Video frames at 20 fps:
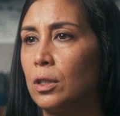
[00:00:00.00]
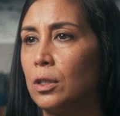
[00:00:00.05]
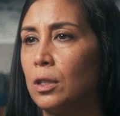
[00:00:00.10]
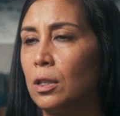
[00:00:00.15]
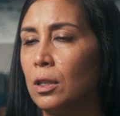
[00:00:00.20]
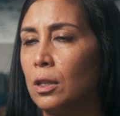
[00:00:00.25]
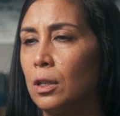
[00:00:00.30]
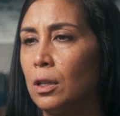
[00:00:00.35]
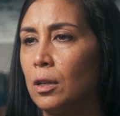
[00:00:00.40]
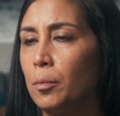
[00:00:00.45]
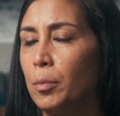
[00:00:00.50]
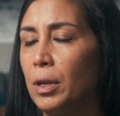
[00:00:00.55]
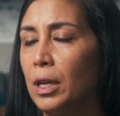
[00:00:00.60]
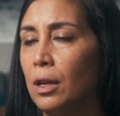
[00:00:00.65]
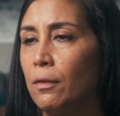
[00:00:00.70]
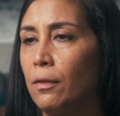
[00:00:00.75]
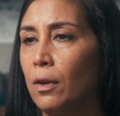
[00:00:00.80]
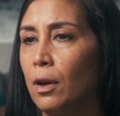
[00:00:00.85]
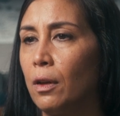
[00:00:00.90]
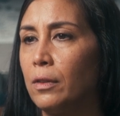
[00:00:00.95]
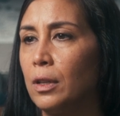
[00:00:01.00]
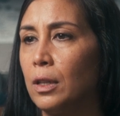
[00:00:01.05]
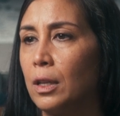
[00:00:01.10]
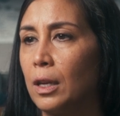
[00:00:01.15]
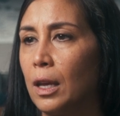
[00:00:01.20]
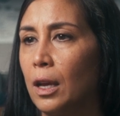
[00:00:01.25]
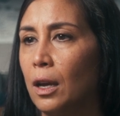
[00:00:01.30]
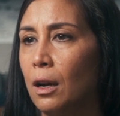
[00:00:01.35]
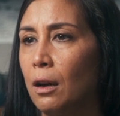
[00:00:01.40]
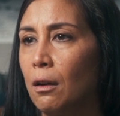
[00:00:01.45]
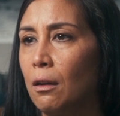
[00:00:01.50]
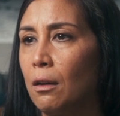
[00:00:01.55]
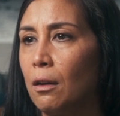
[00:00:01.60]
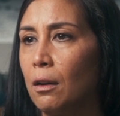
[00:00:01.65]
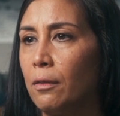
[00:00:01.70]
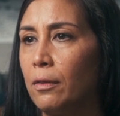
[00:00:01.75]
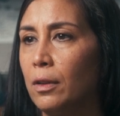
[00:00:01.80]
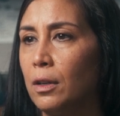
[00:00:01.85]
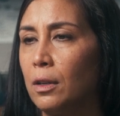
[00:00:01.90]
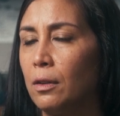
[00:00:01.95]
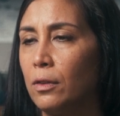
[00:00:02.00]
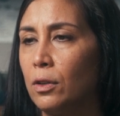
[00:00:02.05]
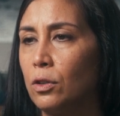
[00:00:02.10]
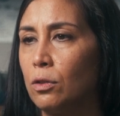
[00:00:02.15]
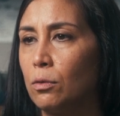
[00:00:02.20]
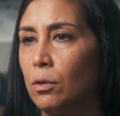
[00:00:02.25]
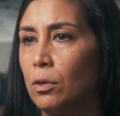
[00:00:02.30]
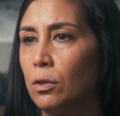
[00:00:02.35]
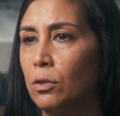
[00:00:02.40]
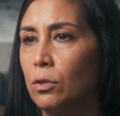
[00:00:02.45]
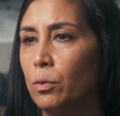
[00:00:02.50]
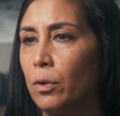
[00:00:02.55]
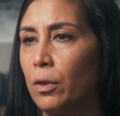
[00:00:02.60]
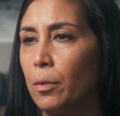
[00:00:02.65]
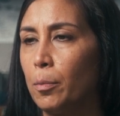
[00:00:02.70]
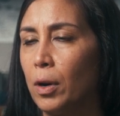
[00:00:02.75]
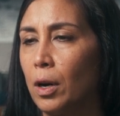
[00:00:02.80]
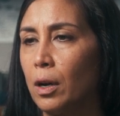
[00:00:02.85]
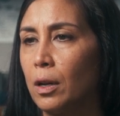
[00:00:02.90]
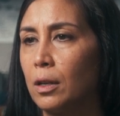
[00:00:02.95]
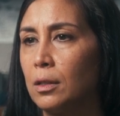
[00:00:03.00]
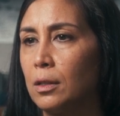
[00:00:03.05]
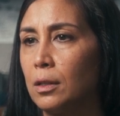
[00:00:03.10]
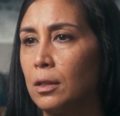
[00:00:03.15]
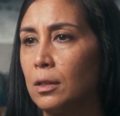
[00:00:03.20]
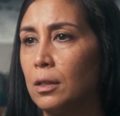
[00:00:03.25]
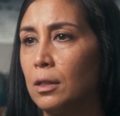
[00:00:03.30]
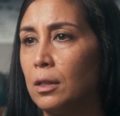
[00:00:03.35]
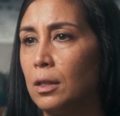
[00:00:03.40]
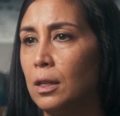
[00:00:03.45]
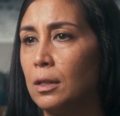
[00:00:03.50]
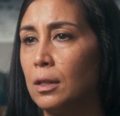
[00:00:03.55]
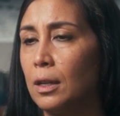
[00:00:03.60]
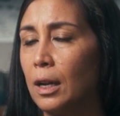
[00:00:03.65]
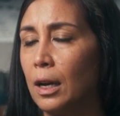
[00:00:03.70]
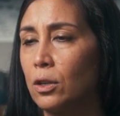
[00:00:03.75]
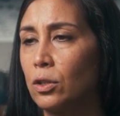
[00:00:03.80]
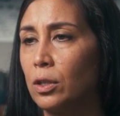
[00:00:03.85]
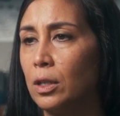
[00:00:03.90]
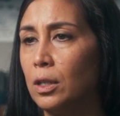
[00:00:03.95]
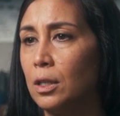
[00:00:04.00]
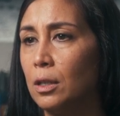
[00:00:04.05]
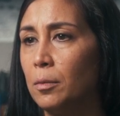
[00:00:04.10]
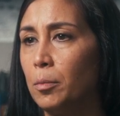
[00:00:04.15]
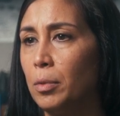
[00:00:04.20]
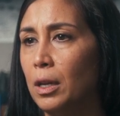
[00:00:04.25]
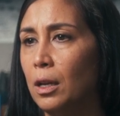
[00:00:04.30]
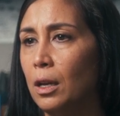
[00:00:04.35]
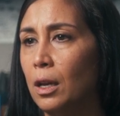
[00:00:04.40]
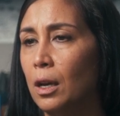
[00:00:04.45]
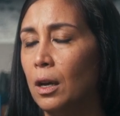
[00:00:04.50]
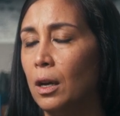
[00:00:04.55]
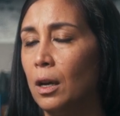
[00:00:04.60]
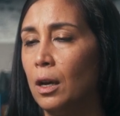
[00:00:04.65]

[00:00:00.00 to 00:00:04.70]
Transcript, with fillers: to be involved in the care of individuals with Parkinson's disease and actually to be